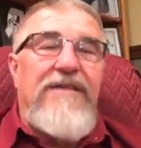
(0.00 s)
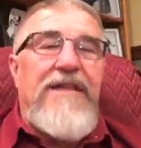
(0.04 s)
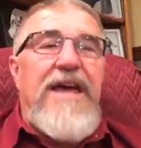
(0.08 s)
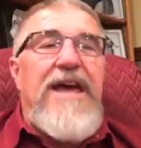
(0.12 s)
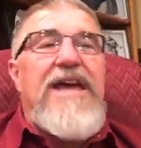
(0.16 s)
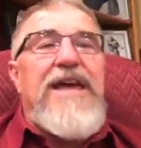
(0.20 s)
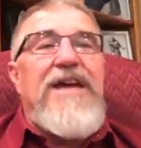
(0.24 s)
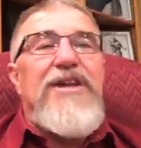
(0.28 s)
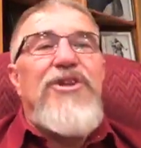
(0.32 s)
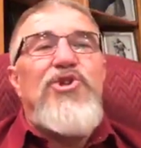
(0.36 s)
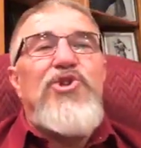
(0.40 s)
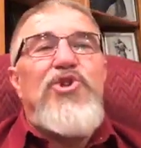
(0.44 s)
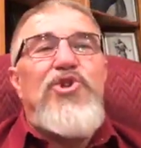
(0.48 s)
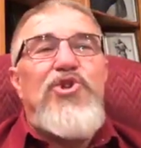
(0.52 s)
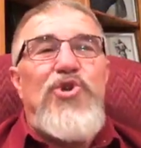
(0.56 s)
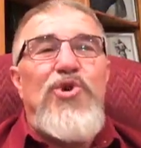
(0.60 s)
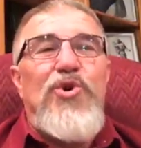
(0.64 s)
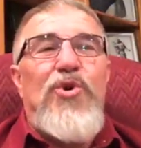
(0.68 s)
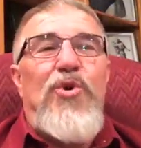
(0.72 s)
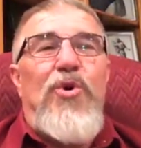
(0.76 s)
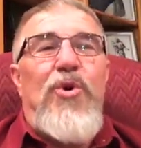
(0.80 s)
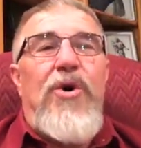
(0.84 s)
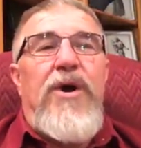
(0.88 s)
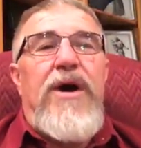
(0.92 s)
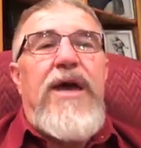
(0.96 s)
They
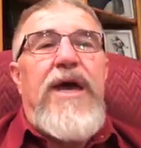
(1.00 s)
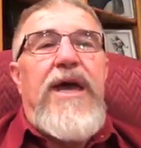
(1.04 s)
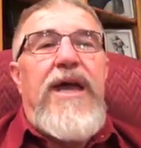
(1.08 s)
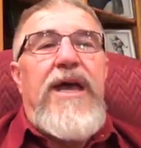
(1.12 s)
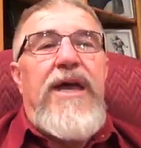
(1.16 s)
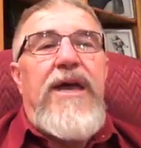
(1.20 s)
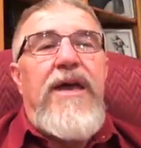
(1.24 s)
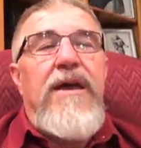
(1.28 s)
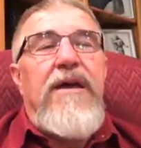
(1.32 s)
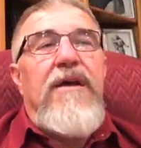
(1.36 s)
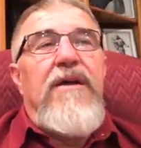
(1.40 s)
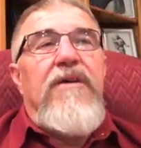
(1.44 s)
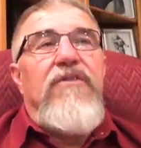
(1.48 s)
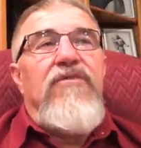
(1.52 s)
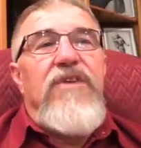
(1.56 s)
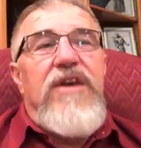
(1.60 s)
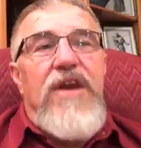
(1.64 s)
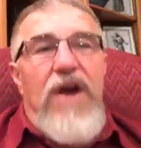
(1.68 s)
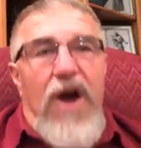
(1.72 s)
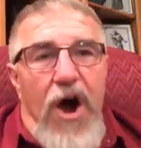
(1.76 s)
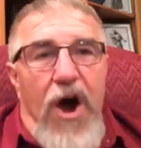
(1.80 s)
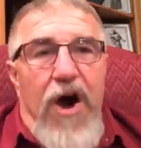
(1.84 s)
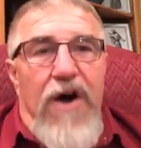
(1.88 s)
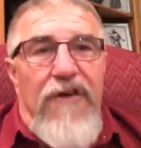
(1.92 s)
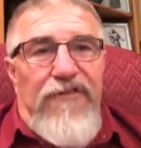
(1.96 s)
enjoy
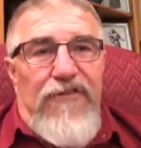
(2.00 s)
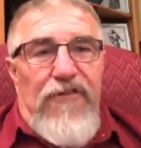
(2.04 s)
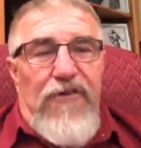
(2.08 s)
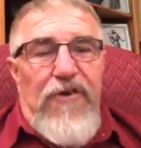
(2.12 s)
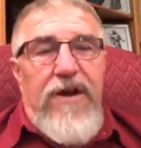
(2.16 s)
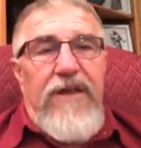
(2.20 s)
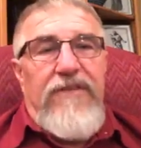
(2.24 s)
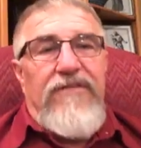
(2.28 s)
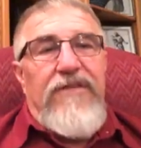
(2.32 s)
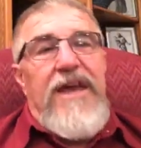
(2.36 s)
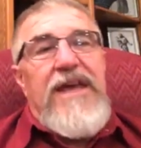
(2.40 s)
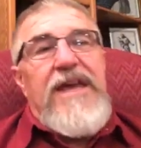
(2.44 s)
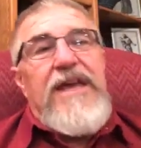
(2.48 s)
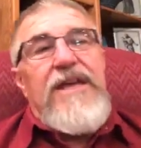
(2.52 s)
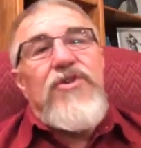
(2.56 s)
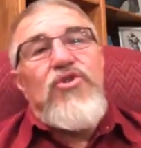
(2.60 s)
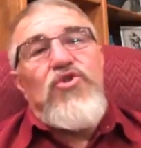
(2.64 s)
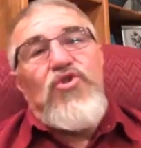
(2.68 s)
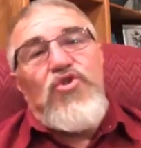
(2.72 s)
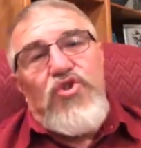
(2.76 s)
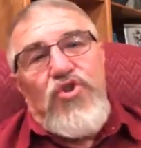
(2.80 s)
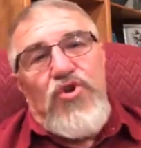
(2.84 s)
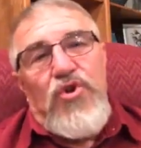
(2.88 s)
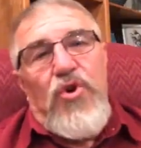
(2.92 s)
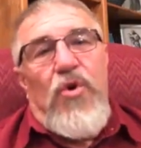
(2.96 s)
the offering. They
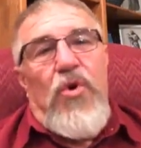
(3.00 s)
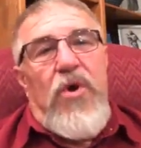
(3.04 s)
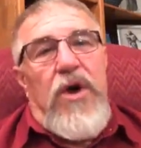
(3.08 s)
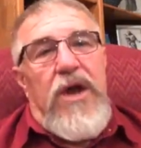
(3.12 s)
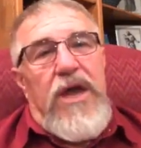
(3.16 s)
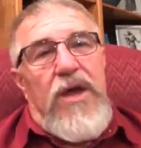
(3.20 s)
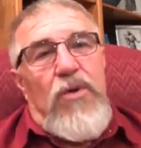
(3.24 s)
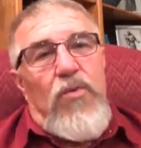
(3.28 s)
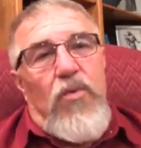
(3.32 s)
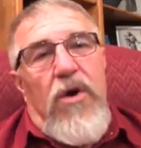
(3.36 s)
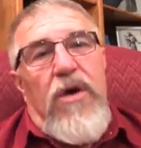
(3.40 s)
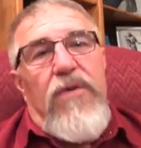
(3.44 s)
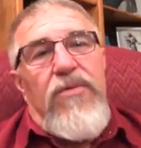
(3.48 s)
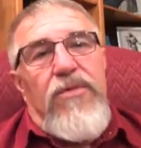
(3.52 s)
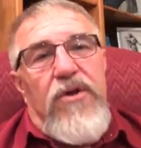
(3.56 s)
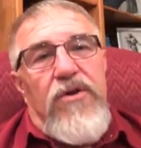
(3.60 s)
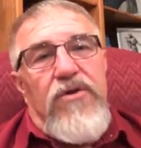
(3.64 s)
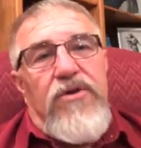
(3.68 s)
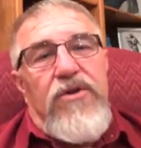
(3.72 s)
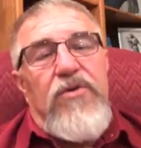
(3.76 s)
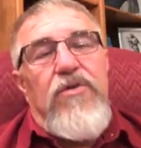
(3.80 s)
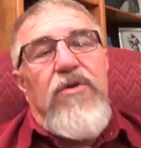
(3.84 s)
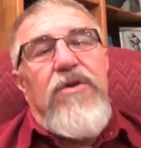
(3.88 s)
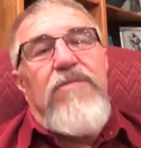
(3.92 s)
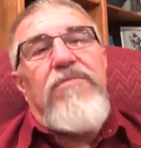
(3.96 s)
enjoy what they're
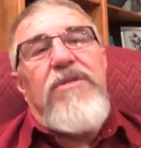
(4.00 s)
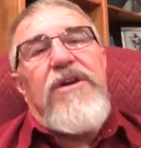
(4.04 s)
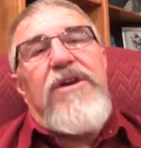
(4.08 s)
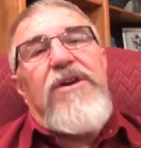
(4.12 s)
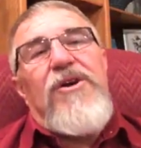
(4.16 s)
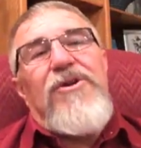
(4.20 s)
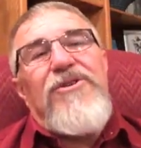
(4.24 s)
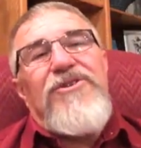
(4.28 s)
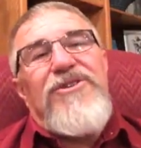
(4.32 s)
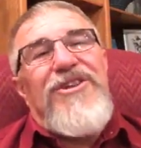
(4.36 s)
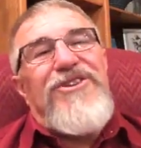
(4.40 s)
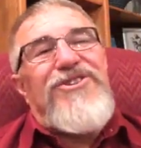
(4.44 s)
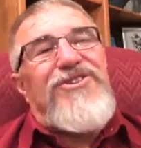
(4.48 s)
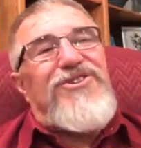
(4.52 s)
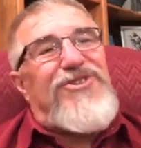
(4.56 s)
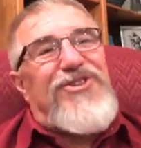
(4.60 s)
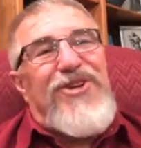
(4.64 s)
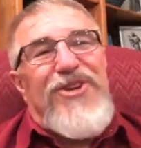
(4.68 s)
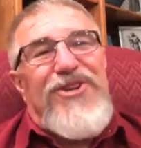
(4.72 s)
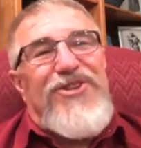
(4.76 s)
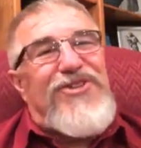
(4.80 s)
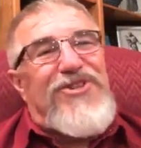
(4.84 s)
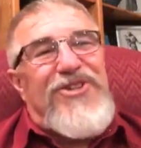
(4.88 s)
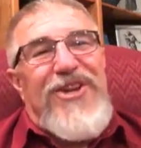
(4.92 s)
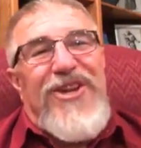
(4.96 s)
doing because it's
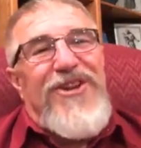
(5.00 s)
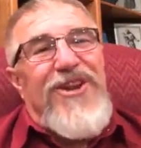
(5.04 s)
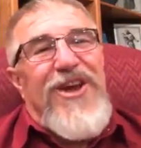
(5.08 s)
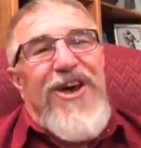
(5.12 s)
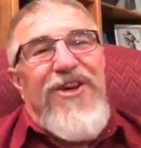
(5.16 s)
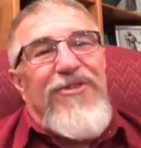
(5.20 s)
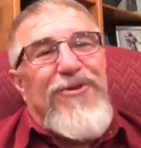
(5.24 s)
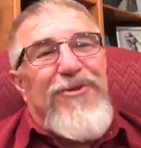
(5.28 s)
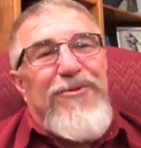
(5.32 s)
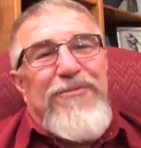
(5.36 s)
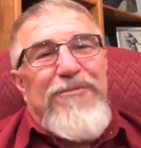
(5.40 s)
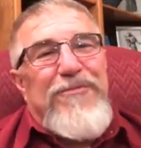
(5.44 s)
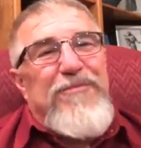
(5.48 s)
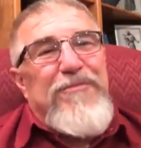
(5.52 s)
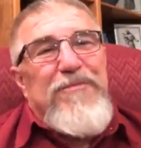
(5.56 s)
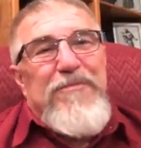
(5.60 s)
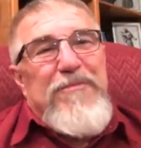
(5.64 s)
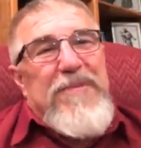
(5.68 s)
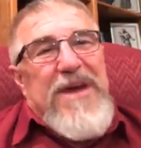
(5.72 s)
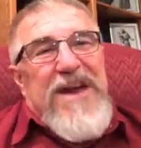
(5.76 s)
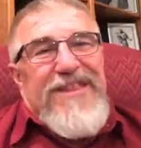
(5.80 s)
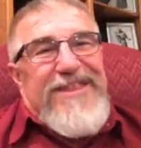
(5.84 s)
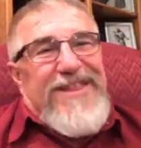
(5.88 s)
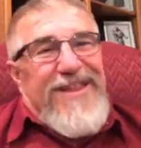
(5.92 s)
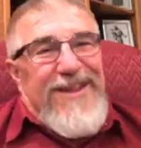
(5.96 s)
just another
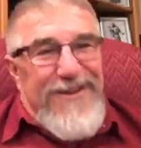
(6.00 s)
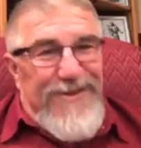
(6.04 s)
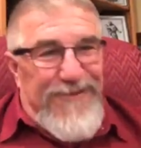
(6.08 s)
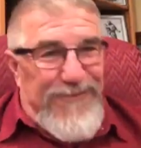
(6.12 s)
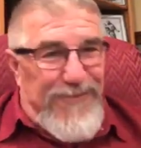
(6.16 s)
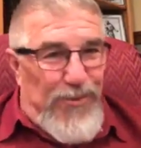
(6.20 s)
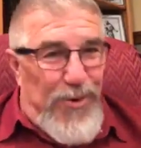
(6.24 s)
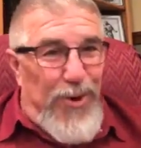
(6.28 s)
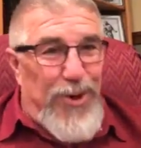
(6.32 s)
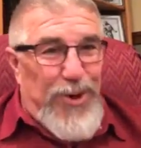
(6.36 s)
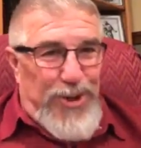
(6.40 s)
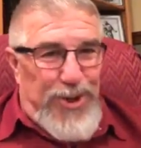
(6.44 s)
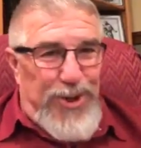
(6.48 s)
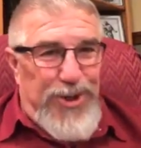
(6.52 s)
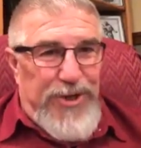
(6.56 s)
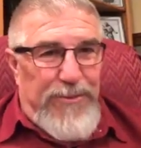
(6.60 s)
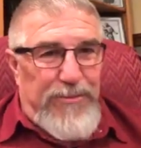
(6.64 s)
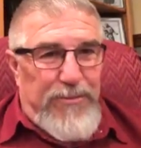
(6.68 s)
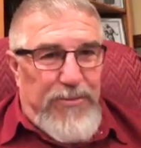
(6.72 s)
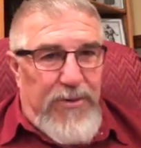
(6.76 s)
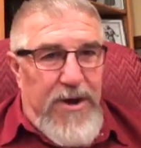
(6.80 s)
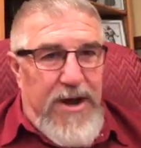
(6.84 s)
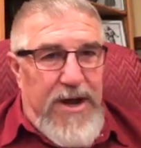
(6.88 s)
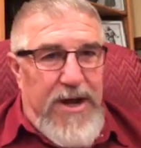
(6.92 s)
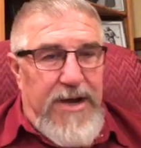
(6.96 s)
method of worship,
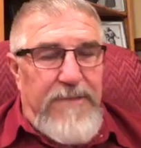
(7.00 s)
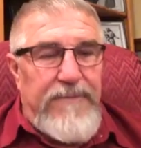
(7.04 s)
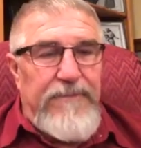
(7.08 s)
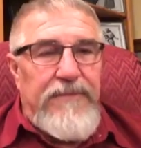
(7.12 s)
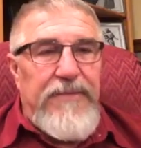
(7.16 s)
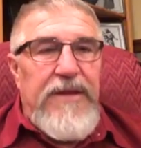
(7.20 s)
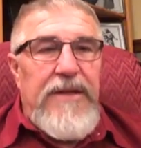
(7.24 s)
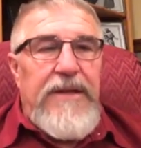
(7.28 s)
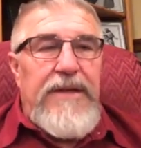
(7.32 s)
right?